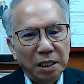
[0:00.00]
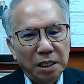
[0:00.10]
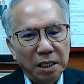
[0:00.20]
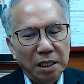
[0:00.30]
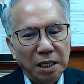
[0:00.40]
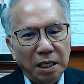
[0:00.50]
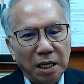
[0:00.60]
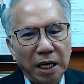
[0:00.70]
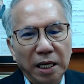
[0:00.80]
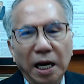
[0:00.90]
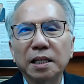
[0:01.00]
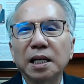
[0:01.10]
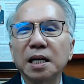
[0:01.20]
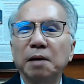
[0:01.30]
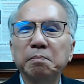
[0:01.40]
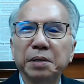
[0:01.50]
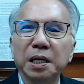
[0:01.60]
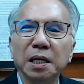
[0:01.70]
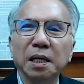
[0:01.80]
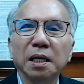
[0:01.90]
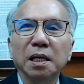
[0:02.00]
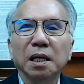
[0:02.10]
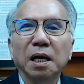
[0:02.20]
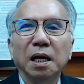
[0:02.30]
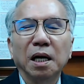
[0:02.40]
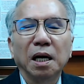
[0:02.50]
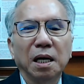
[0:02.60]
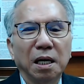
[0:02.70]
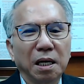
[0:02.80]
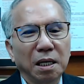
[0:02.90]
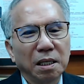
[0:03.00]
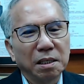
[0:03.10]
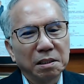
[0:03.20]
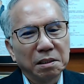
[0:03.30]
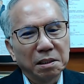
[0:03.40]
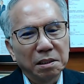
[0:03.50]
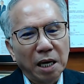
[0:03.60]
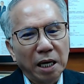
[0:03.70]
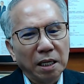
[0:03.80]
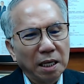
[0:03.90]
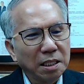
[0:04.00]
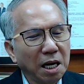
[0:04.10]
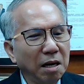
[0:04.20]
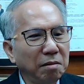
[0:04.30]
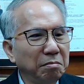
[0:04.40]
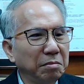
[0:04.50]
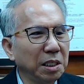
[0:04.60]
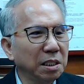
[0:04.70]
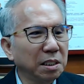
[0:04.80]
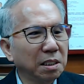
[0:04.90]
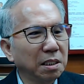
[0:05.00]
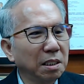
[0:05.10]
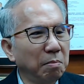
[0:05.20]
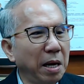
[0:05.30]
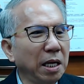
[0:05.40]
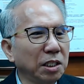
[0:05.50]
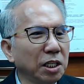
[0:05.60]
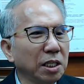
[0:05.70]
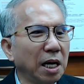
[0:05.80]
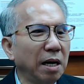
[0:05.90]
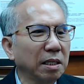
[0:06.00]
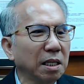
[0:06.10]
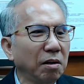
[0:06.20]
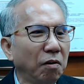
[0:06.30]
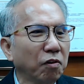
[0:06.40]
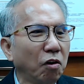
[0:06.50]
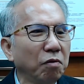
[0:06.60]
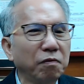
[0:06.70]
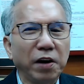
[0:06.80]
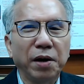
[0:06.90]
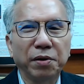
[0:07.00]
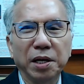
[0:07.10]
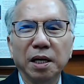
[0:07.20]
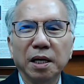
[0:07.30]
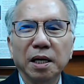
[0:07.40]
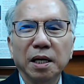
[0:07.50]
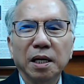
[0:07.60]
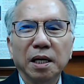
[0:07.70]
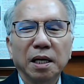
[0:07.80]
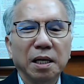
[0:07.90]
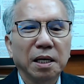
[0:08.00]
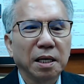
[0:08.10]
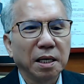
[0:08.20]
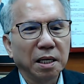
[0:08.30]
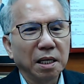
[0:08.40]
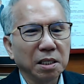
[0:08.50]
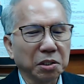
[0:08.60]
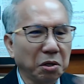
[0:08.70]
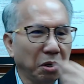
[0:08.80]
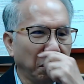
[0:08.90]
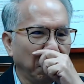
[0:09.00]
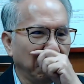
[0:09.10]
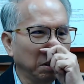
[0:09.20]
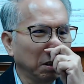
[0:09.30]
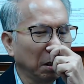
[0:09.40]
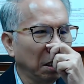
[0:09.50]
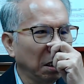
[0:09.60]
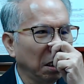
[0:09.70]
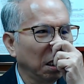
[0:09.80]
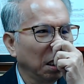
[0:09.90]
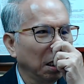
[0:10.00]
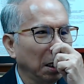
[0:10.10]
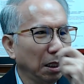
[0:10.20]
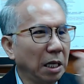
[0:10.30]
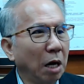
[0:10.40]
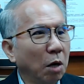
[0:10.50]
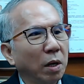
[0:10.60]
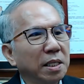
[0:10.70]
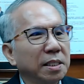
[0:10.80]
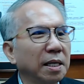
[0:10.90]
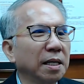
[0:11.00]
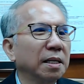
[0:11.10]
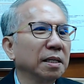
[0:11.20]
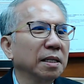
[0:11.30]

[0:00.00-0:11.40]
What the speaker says: headhunting company. At that time, is the managing director of Korn Ferry is called Yang Kwan Sing.